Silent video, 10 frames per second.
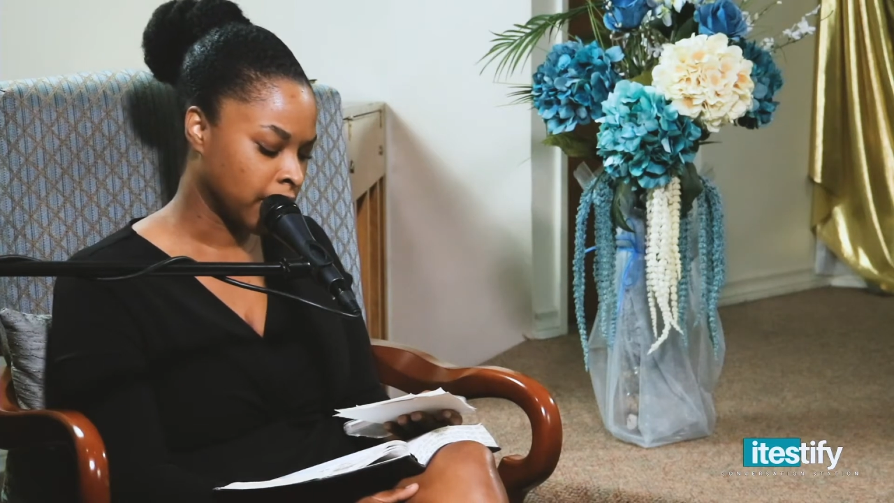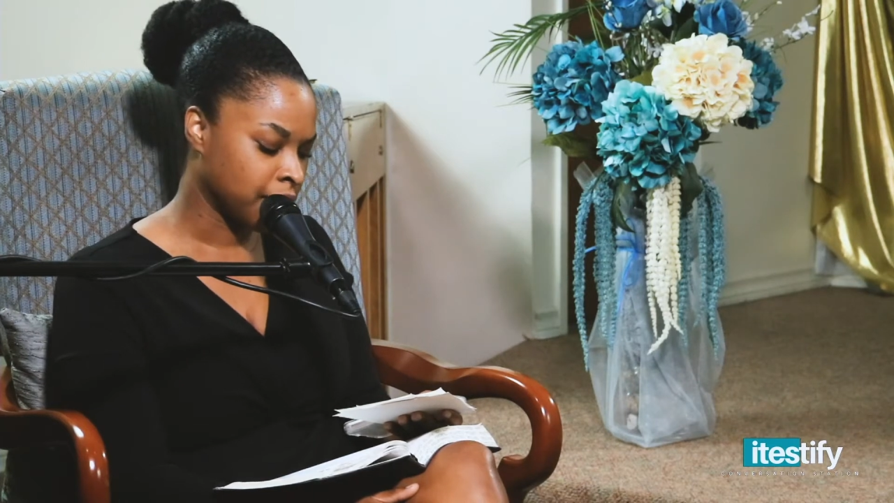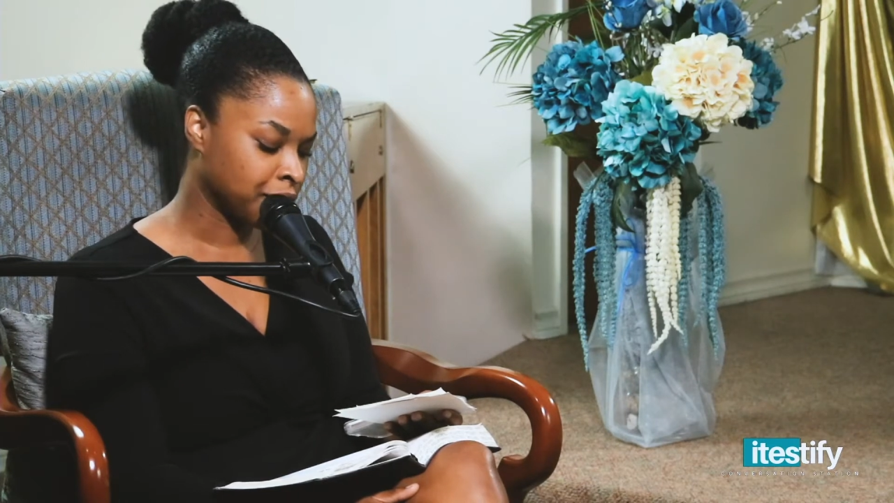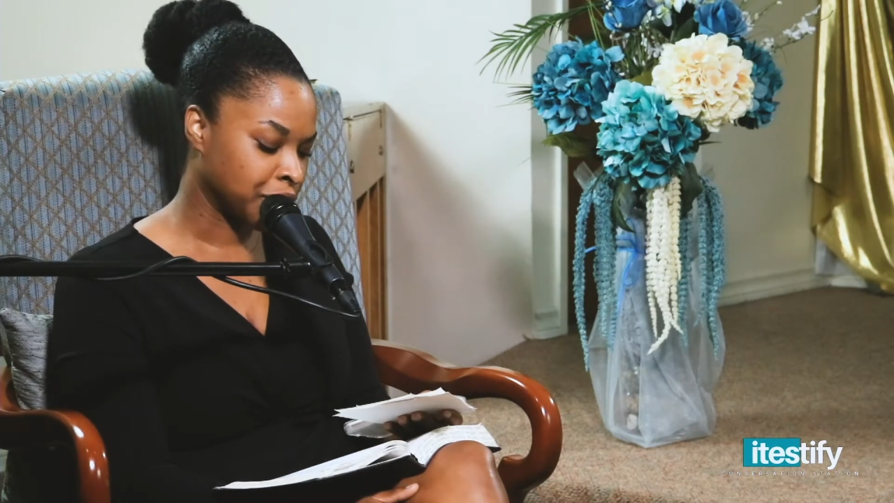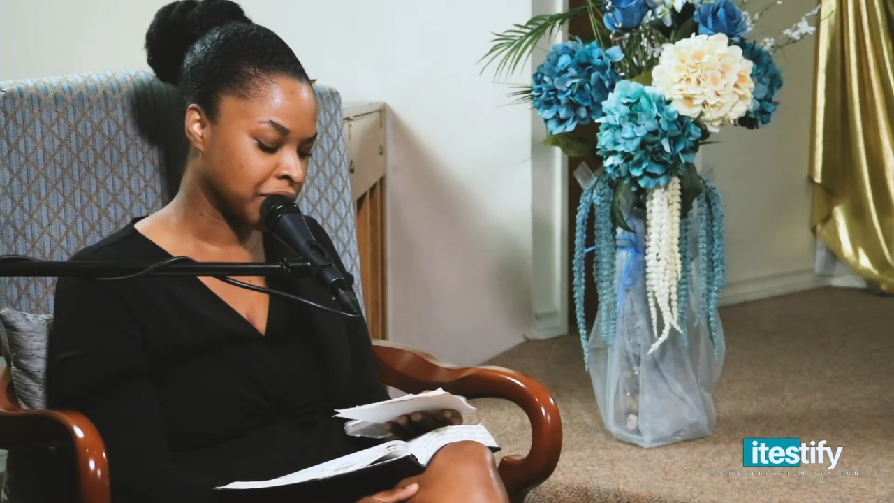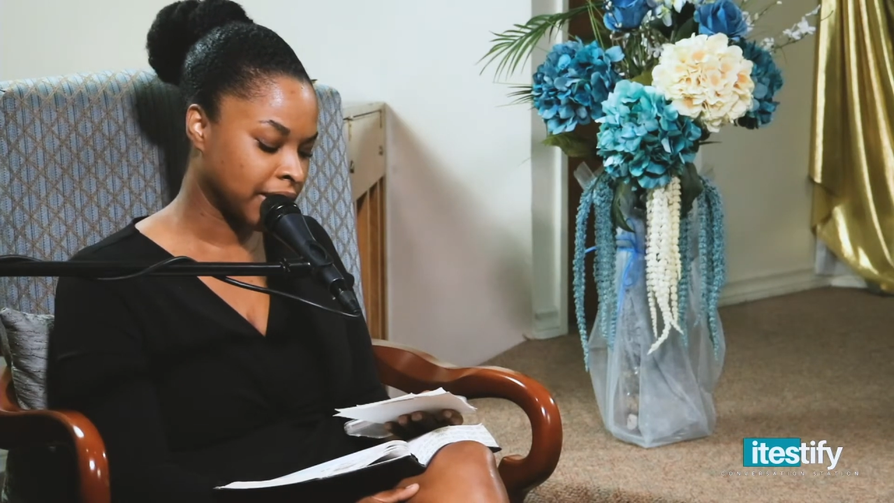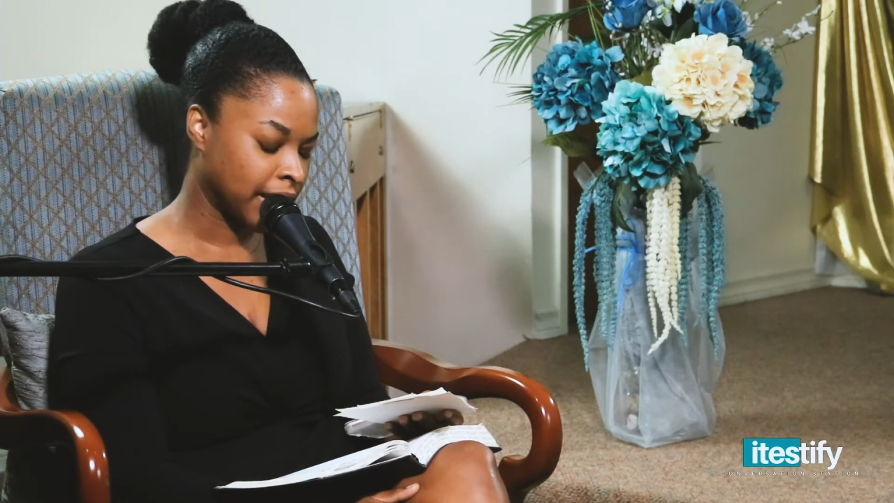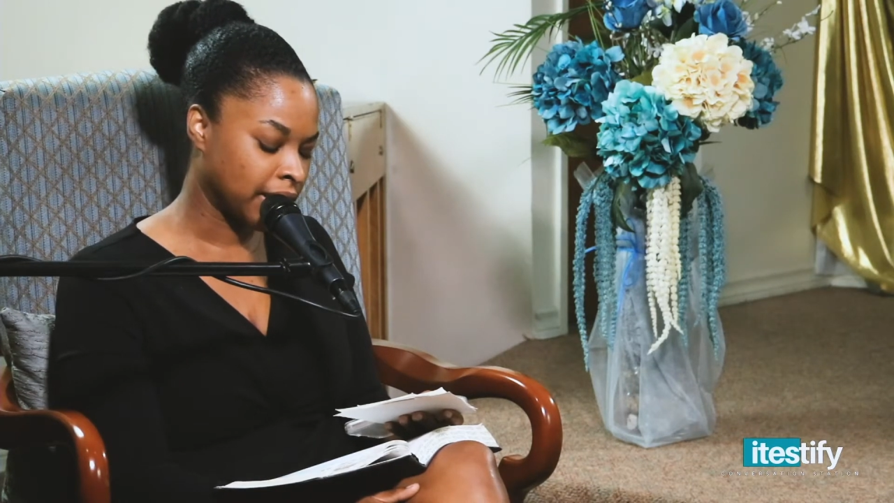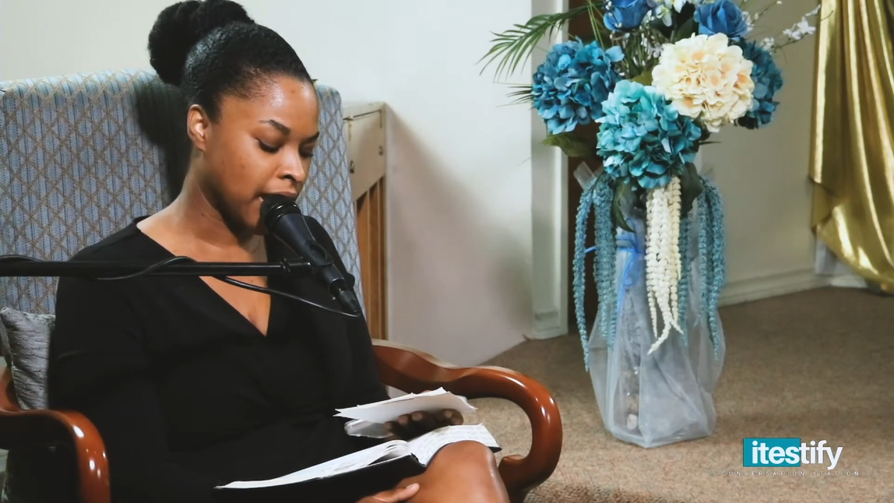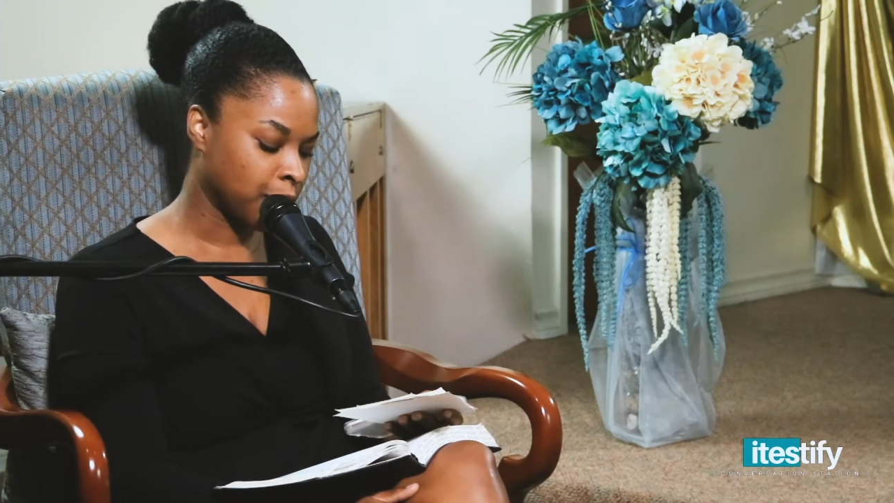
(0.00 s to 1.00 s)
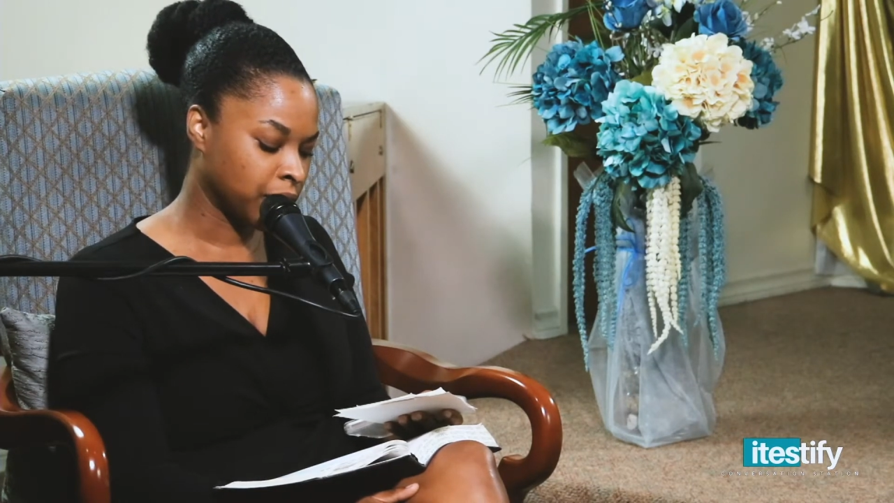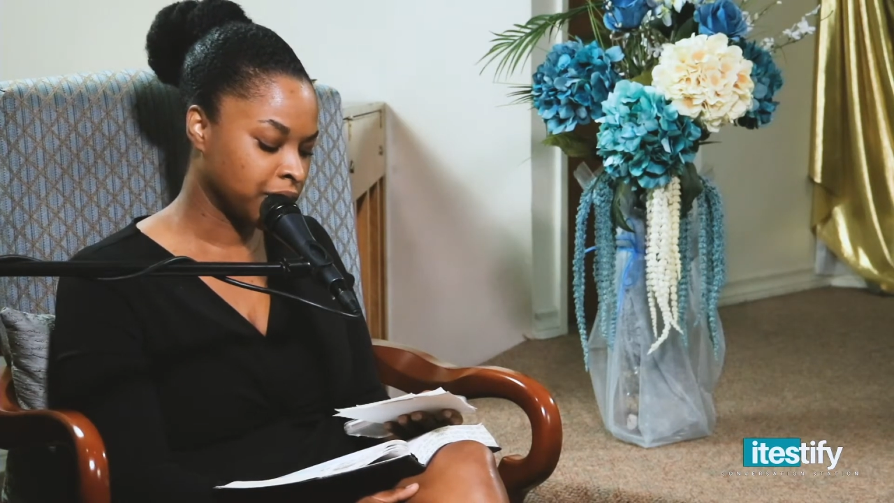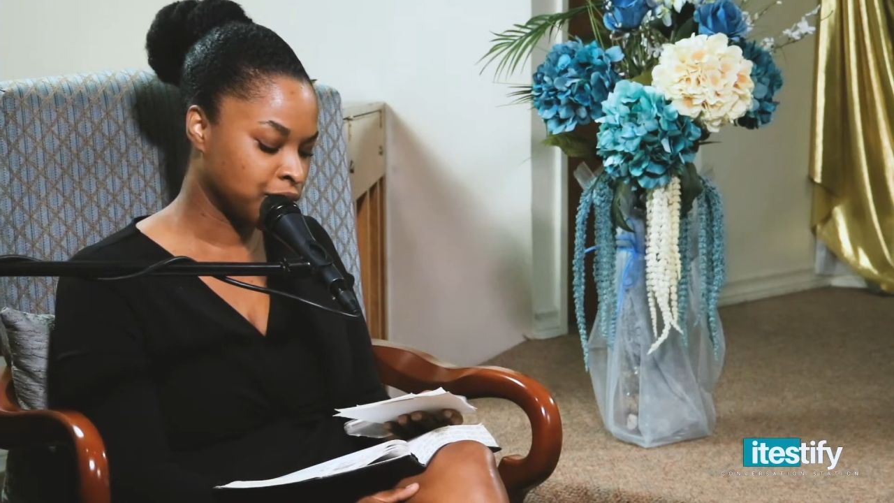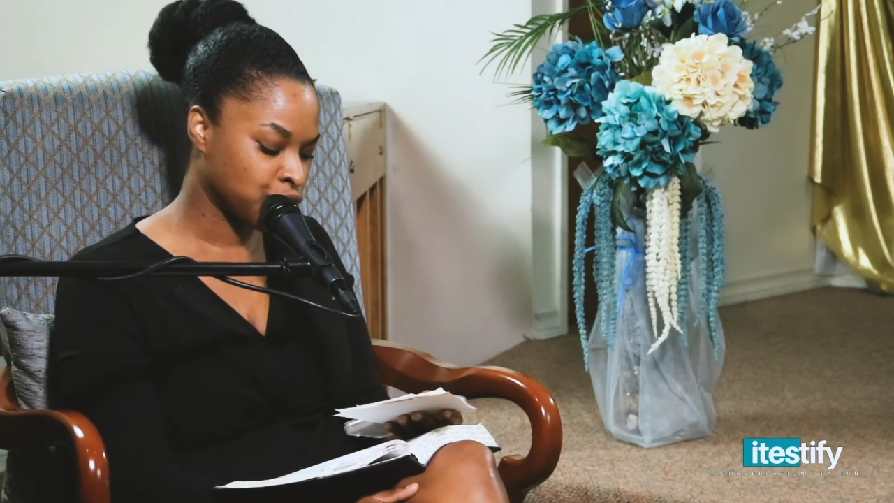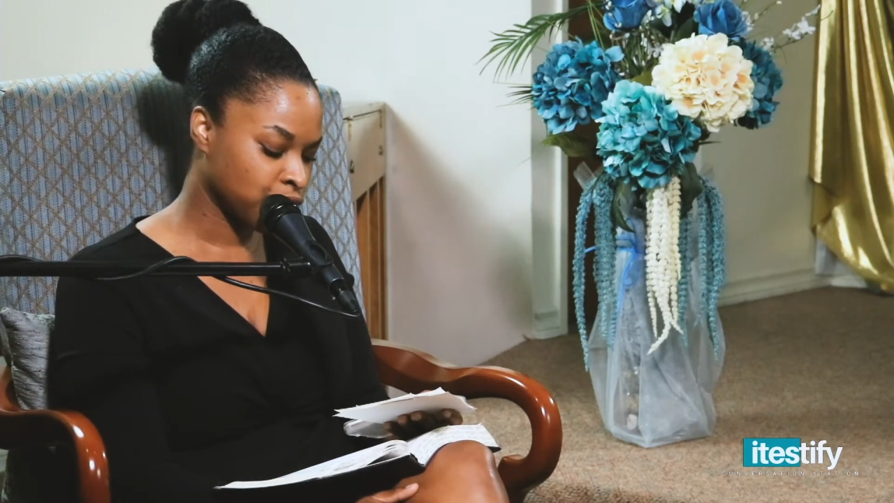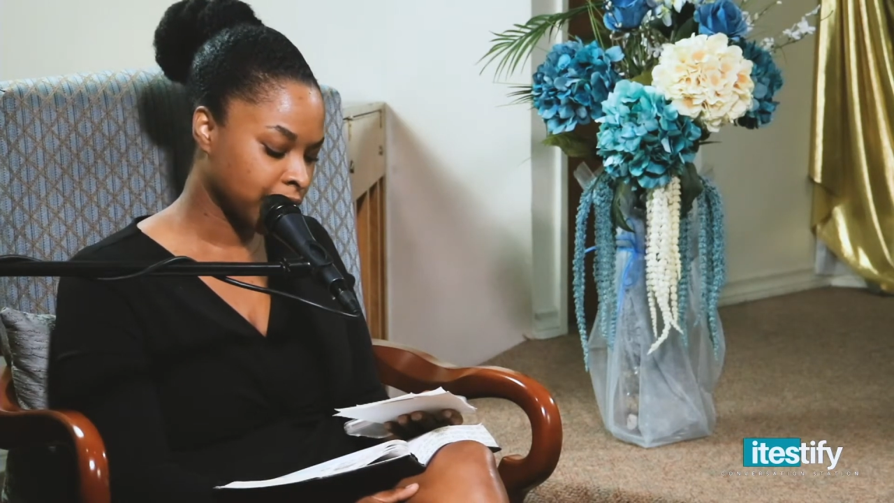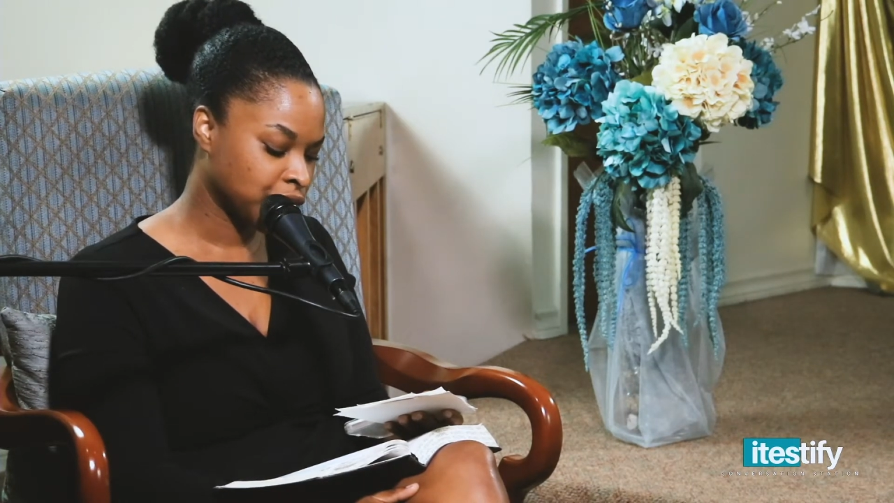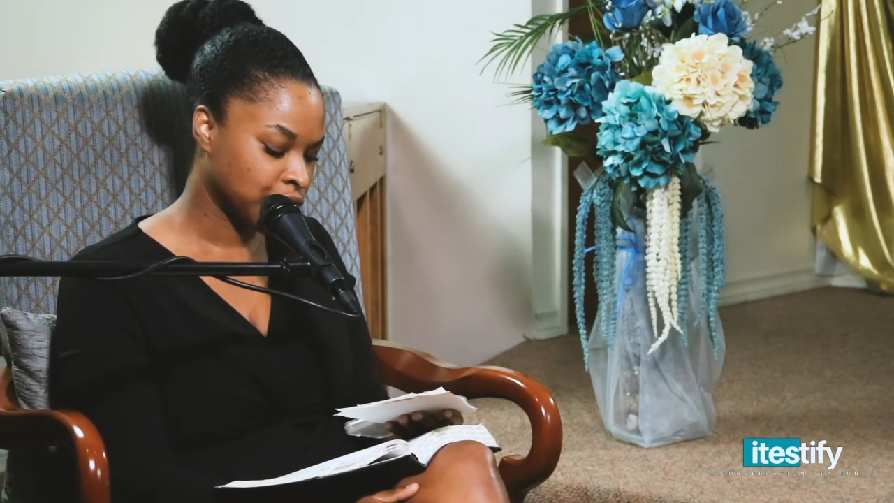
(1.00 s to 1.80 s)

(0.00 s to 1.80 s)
verse 8, I will instruct